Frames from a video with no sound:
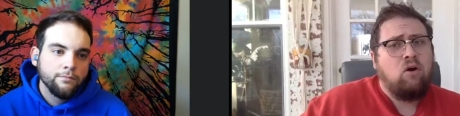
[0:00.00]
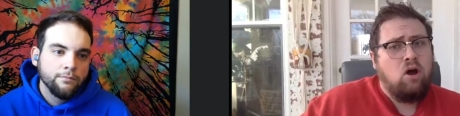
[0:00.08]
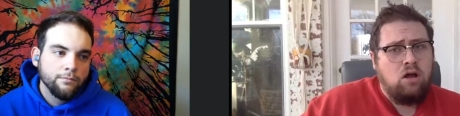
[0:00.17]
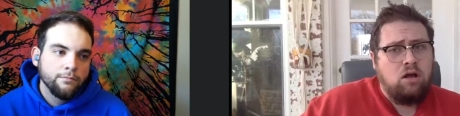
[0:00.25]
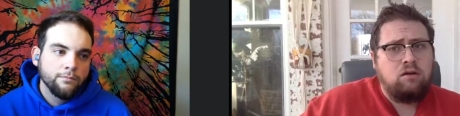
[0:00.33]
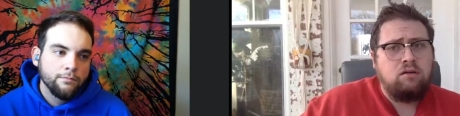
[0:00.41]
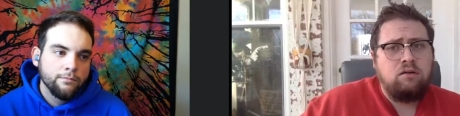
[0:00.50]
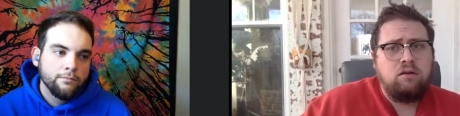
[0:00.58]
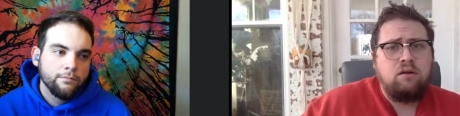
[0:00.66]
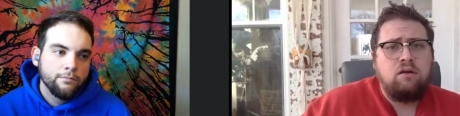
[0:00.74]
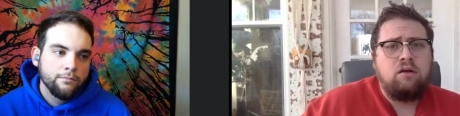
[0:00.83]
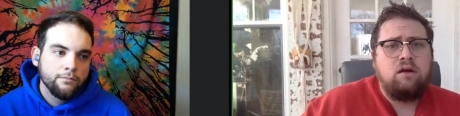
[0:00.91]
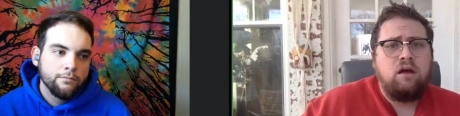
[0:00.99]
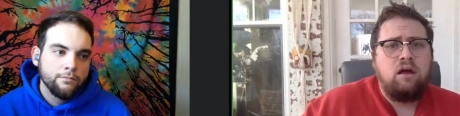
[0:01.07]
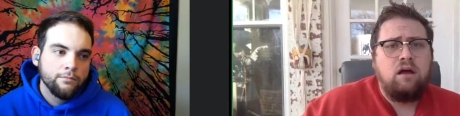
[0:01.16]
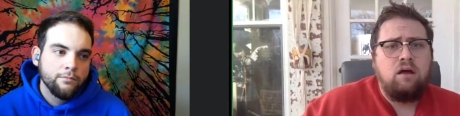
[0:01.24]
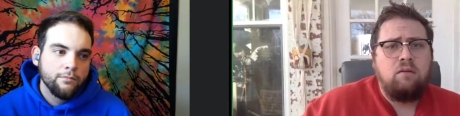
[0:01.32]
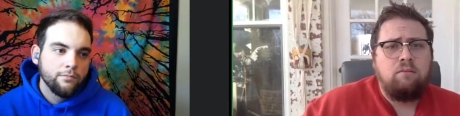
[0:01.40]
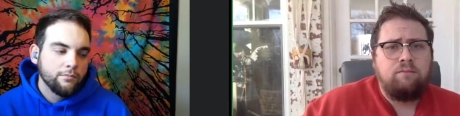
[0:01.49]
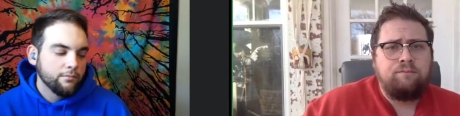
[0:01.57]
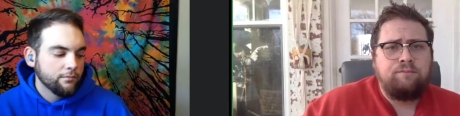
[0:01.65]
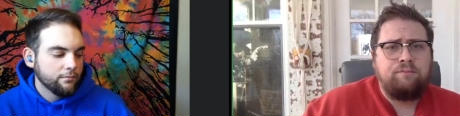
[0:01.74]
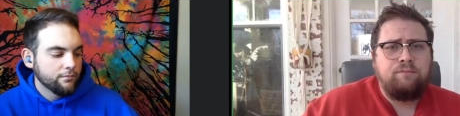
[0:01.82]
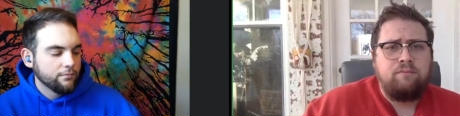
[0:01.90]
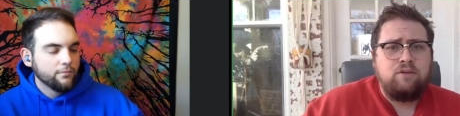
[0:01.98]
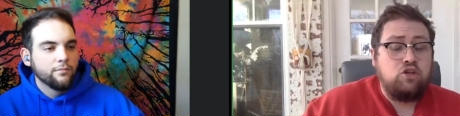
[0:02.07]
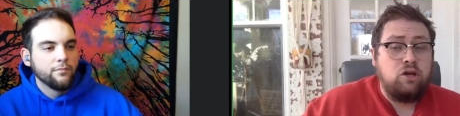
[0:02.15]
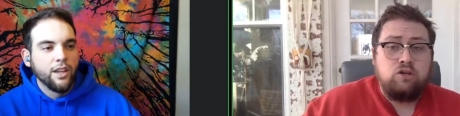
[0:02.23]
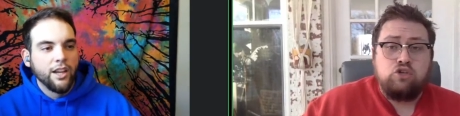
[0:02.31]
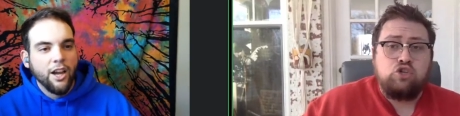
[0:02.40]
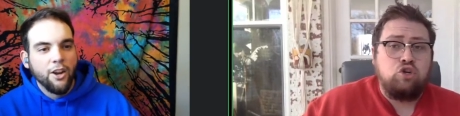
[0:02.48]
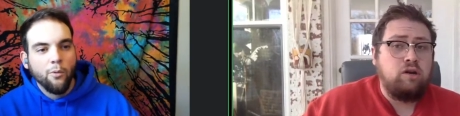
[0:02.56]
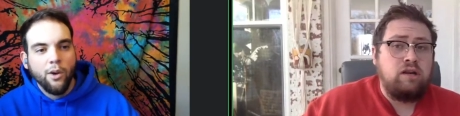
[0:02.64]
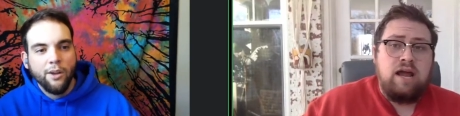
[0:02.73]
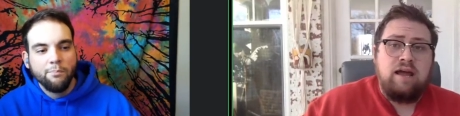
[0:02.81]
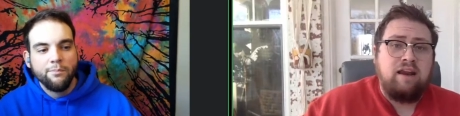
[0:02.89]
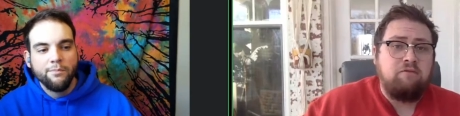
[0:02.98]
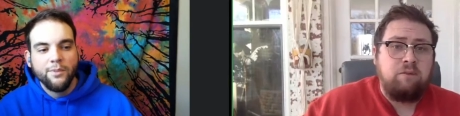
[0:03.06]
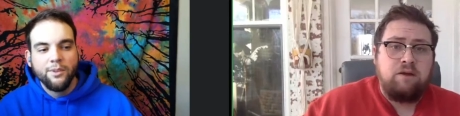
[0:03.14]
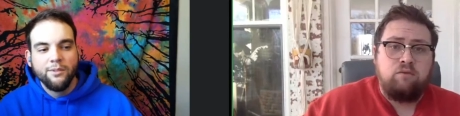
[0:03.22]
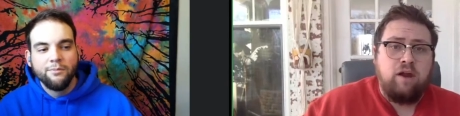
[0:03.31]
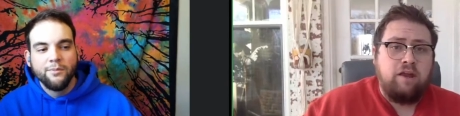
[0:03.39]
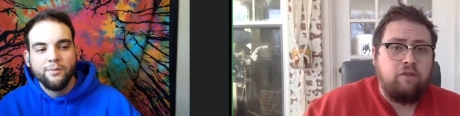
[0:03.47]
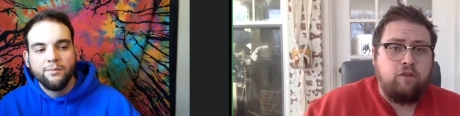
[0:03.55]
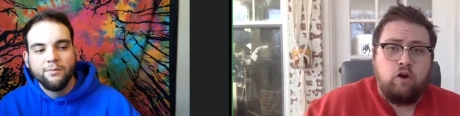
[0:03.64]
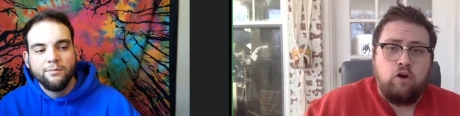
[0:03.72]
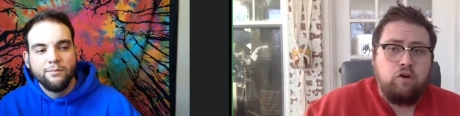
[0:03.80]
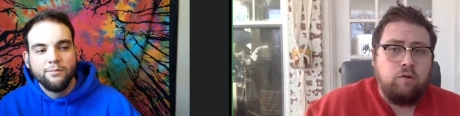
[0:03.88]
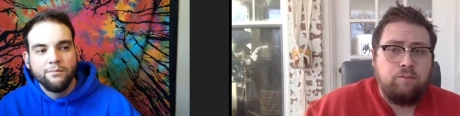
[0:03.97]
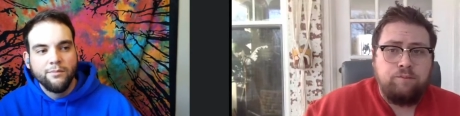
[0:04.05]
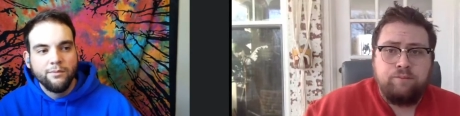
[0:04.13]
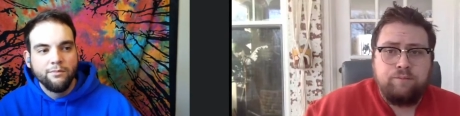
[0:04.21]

Speaker 1: it. Um, they Michigan got it should not have been ranked third